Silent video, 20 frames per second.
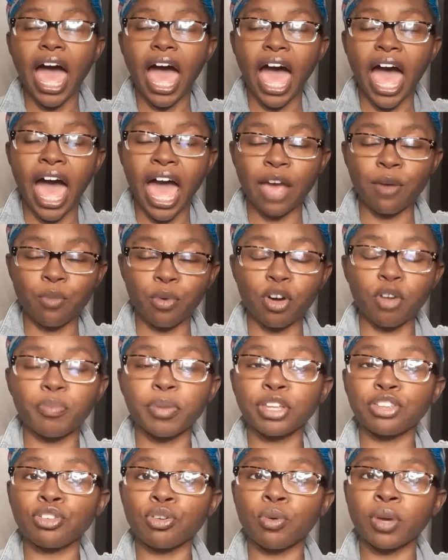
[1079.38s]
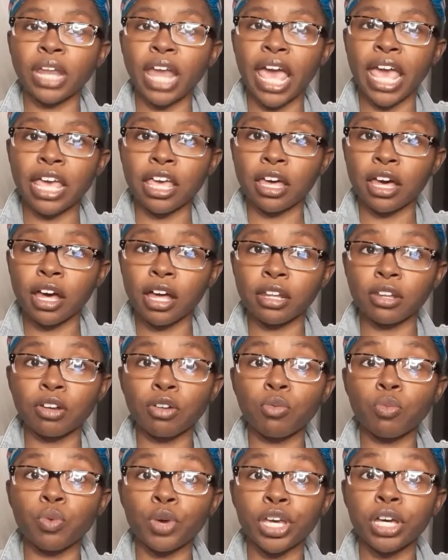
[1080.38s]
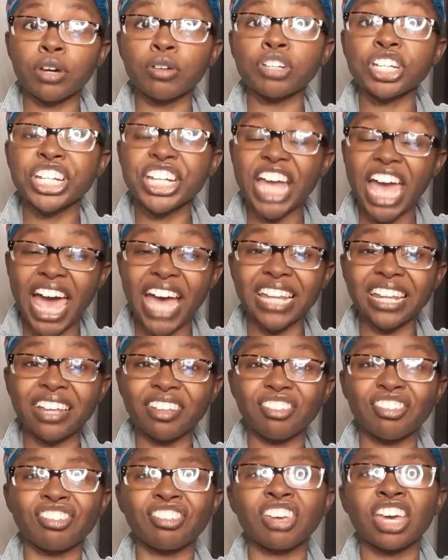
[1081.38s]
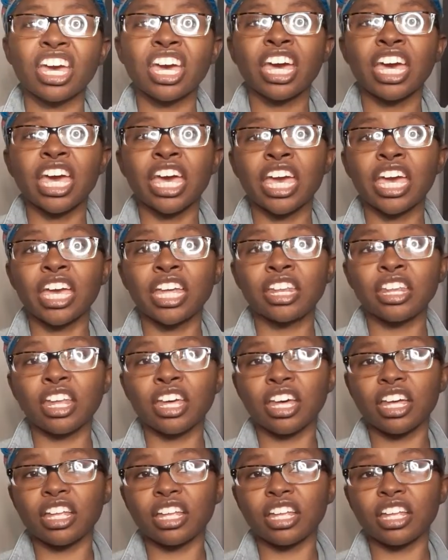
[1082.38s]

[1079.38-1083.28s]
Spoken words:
I will be doing a color wheel challenge in